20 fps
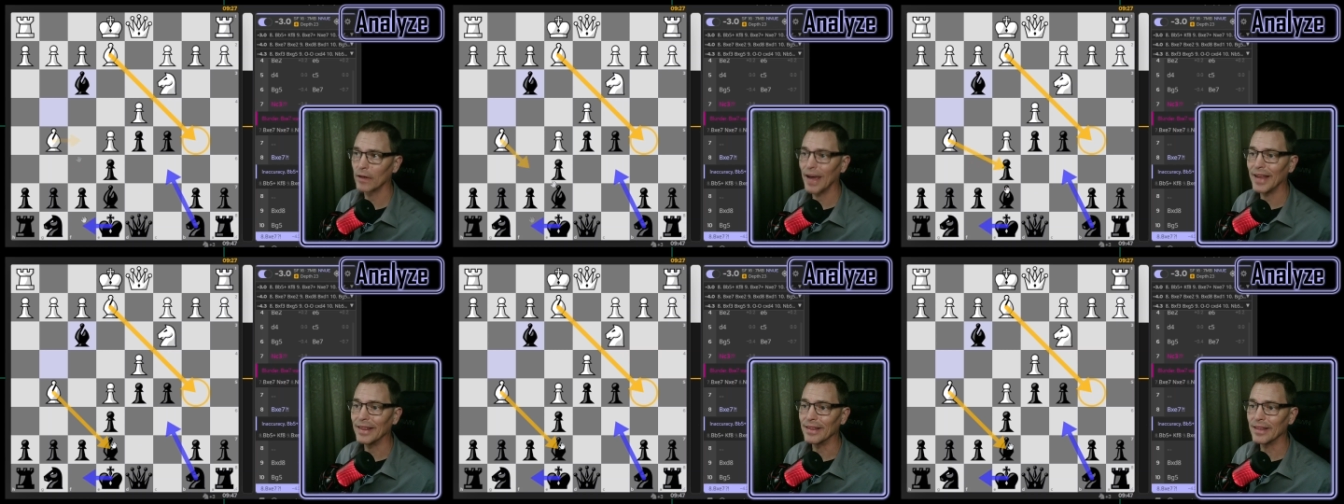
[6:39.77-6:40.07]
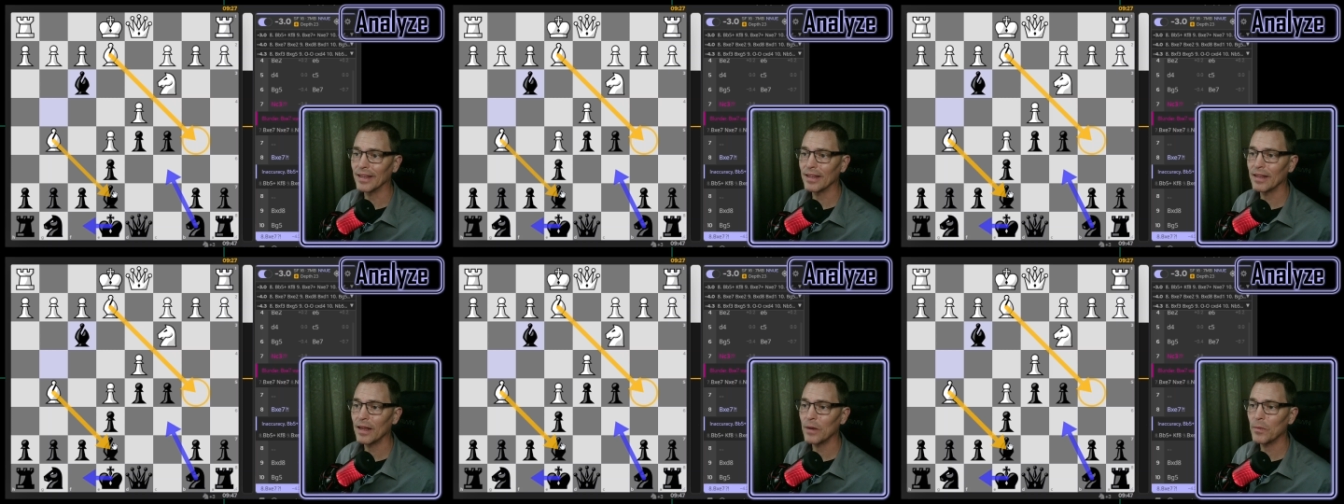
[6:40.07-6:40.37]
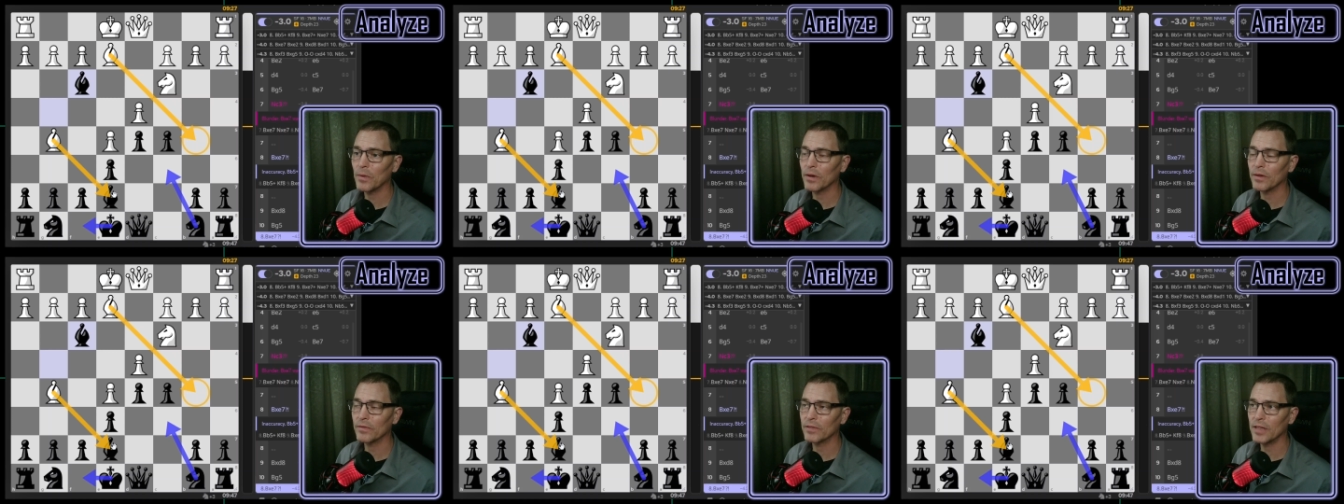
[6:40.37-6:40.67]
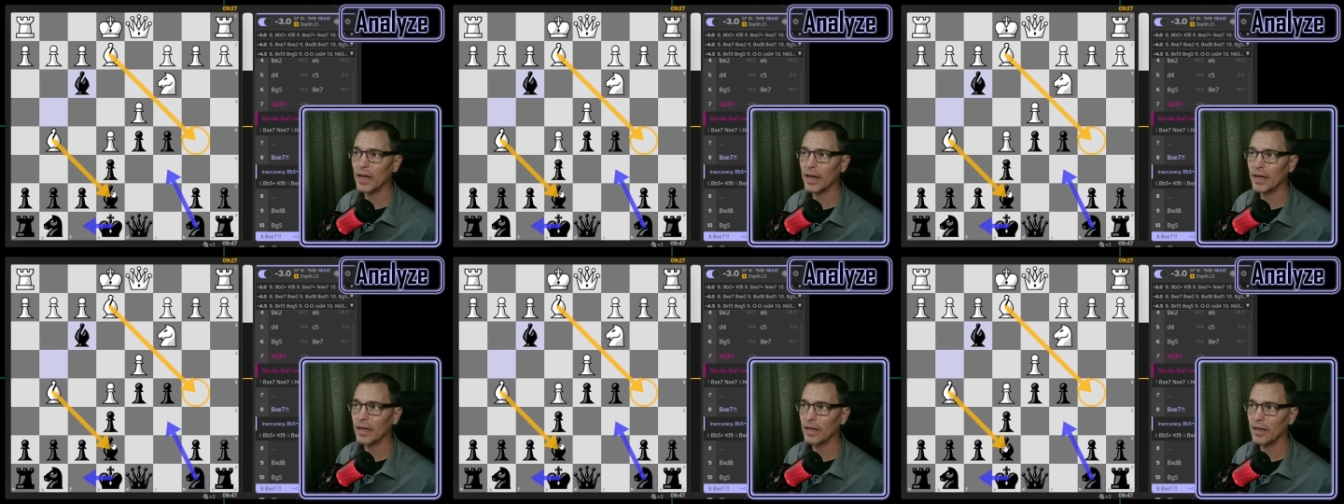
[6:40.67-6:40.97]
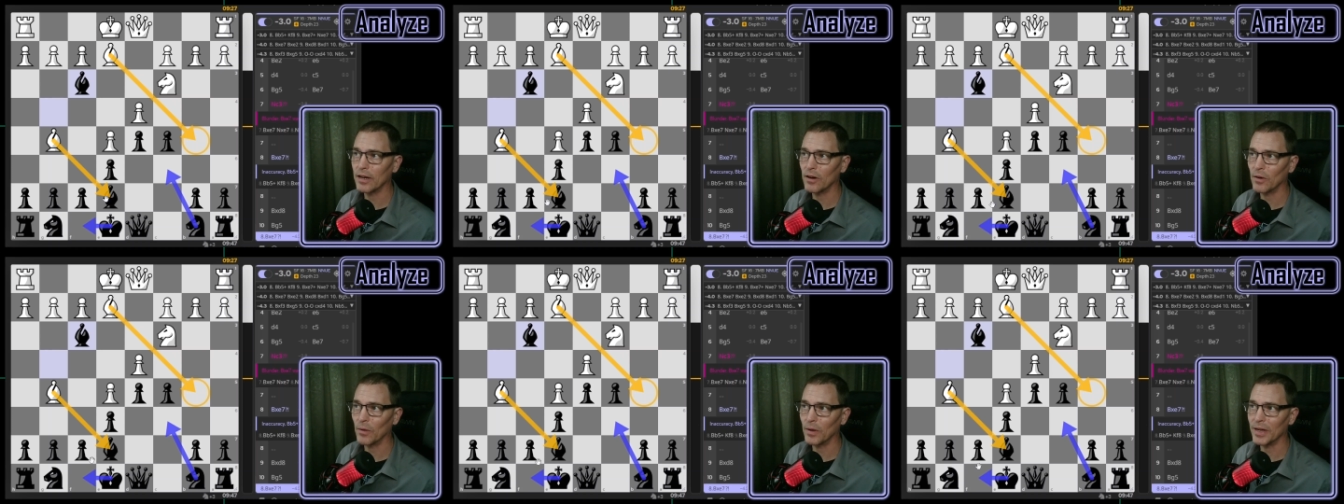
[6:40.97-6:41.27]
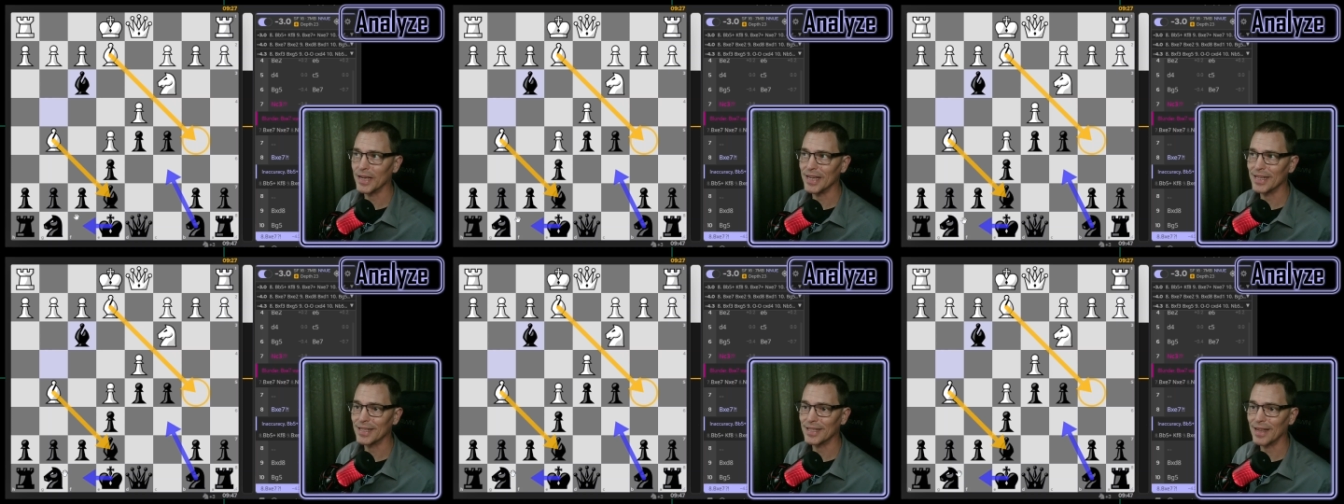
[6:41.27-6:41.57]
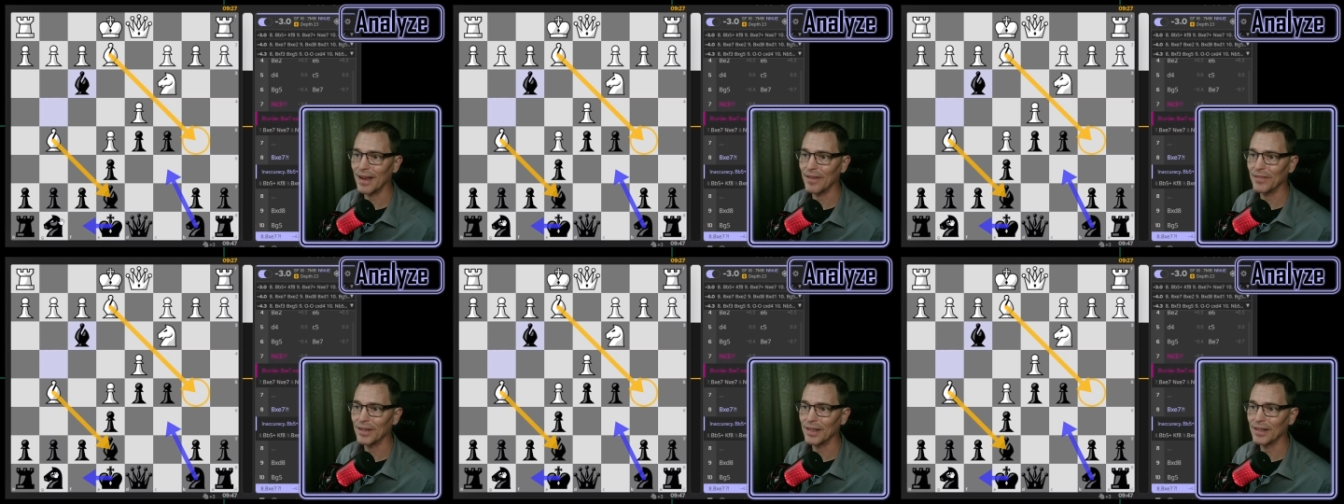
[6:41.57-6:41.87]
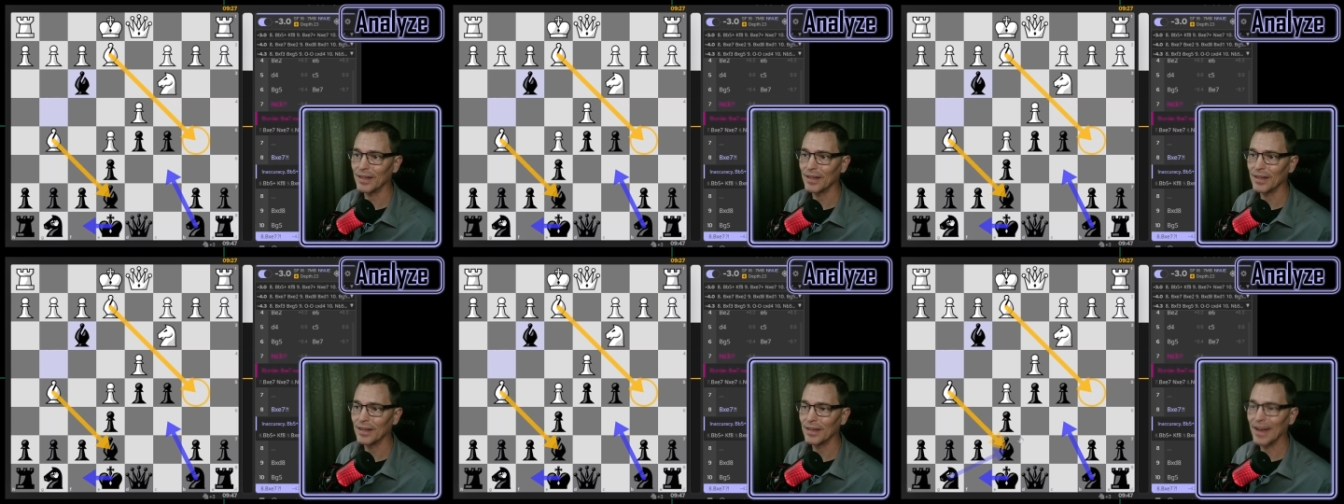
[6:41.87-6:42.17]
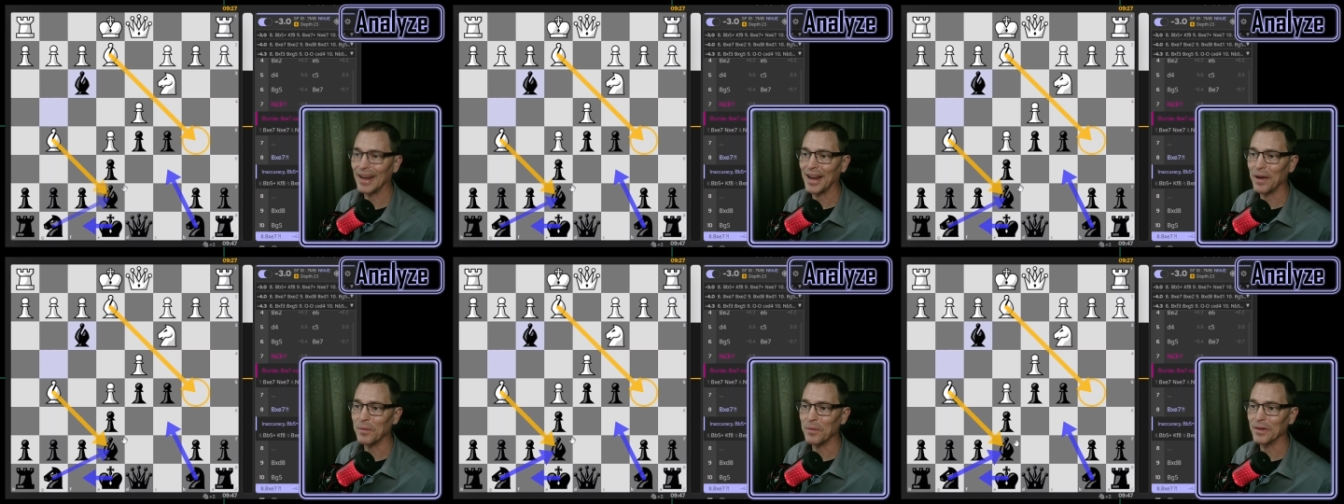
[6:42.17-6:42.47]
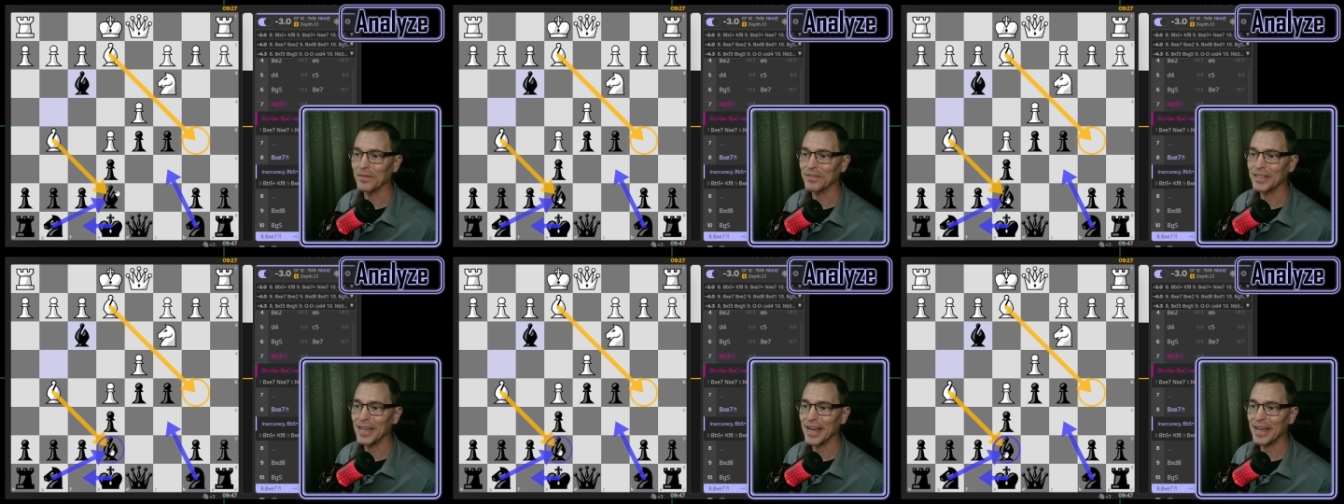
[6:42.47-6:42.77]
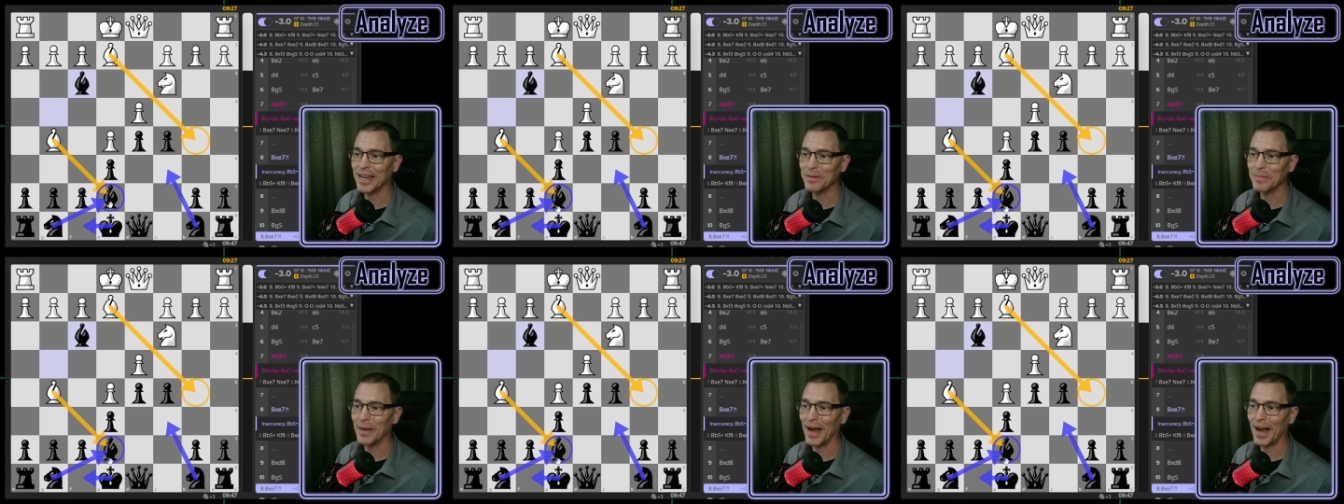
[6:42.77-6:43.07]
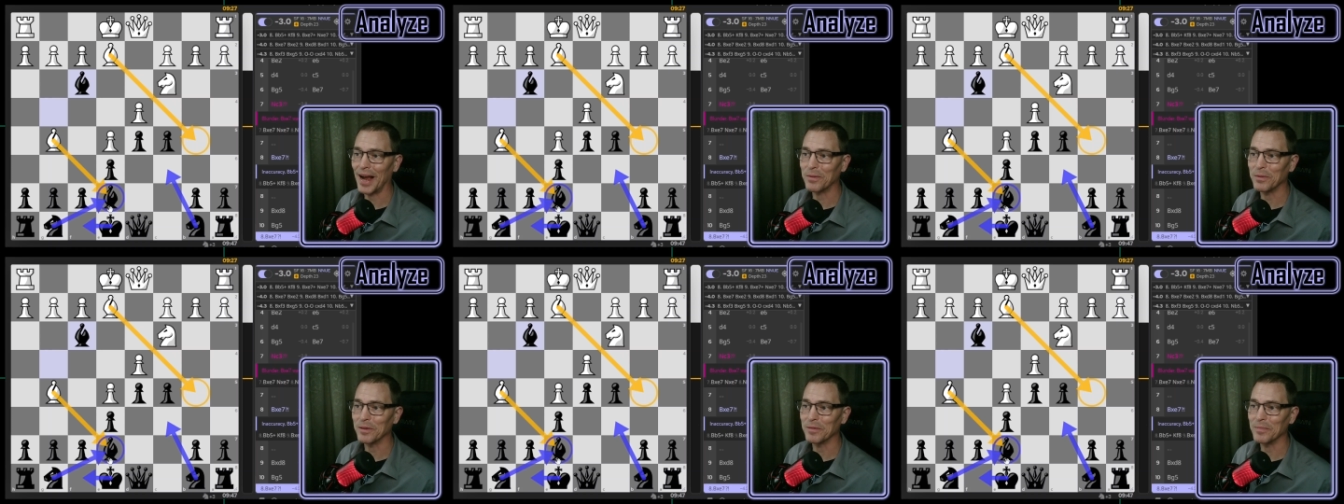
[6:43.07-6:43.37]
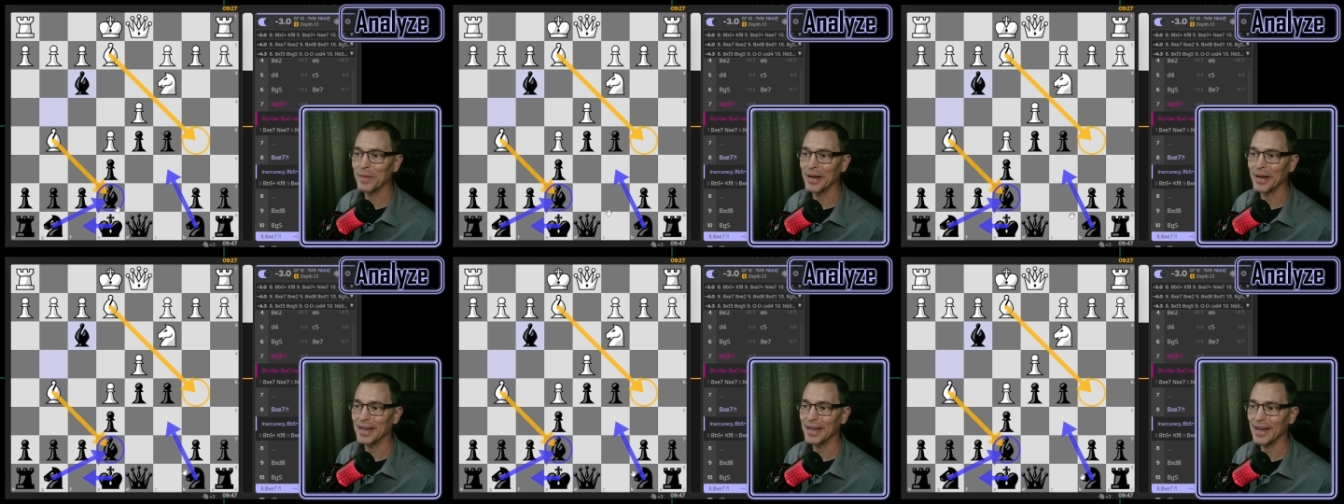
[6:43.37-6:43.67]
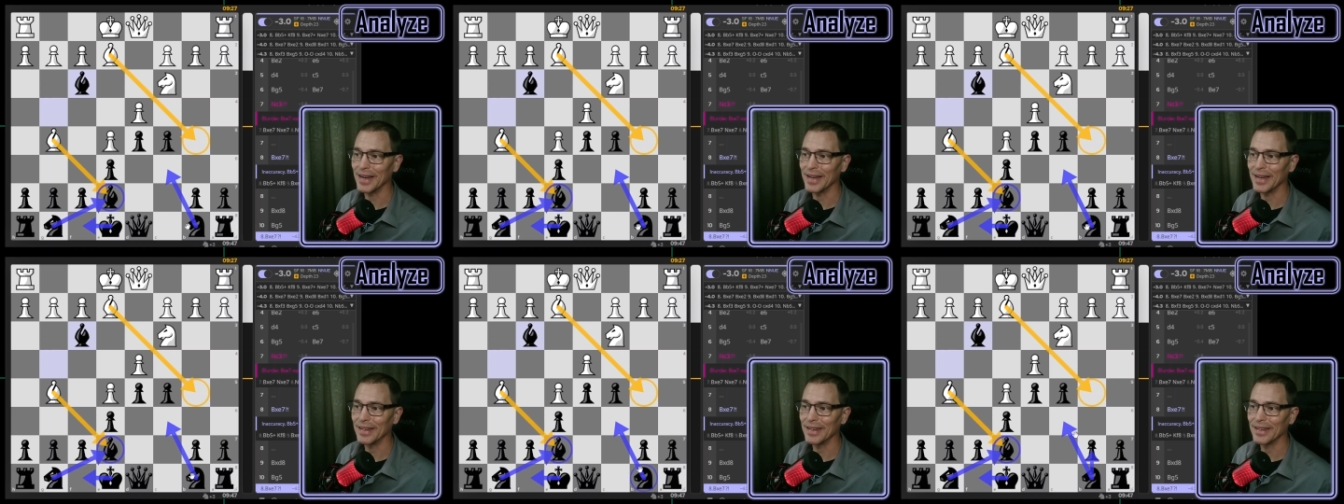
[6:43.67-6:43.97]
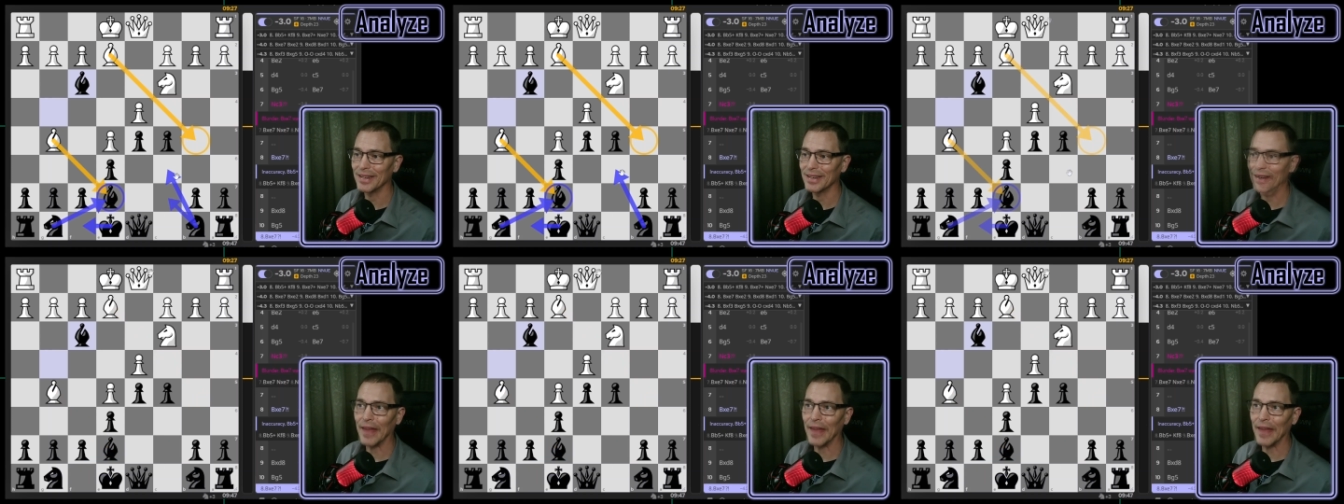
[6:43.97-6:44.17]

And then they would have taken here on e7 and I would have taken back with my knight.